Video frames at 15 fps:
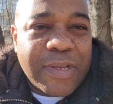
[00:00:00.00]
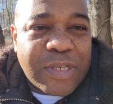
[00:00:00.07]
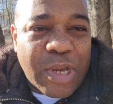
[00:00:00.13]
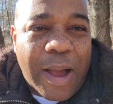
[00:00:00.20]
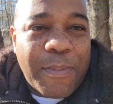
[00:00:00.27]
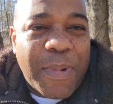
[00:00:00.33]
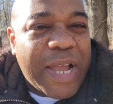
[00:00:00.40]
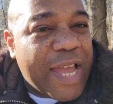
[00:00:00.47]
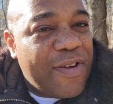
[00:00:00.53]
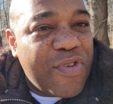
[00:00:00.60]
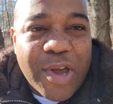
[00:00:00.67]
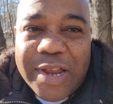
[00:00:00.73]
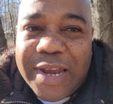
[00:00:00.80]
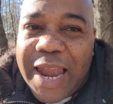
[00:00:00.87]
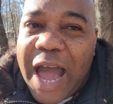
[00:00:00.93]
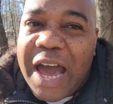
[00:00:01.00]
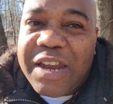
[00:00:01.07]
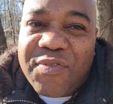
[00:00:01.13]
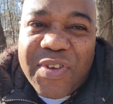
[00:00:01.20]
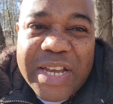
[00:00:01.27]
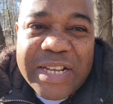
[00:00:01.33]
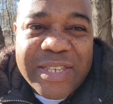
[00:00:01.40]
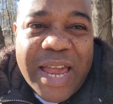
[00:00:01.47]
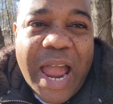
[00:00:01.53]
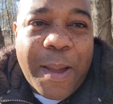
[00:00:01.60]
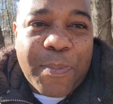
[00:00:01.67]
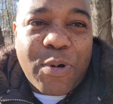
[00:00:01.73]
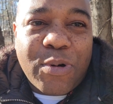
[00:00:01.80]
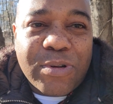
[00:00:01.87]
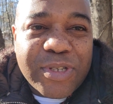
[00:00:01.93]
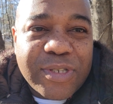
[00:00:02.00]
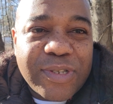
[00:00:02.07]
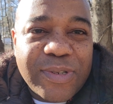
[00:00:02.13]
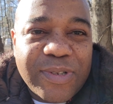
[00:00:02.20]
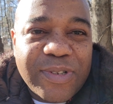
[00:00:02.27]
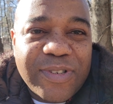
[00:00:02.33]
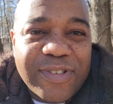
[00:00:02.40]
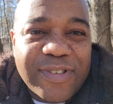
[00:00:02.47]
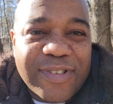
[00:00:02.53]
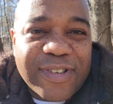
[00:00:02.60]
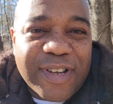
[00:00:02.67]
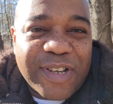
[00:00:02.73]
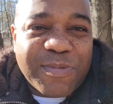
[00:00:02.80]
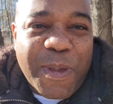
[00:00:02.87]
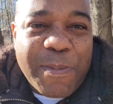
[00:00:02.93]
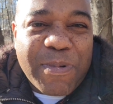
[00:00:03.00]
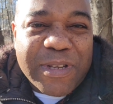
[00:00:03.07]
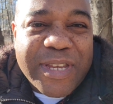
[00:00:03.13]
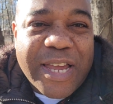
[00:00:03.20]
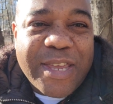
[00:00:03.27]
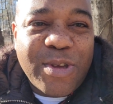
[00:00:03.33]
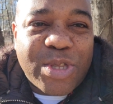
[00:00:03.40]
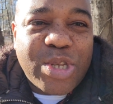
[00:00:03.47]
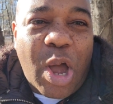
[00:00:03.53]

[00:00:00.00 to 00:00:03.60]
So I'm going to give you a lot of examples because people say you're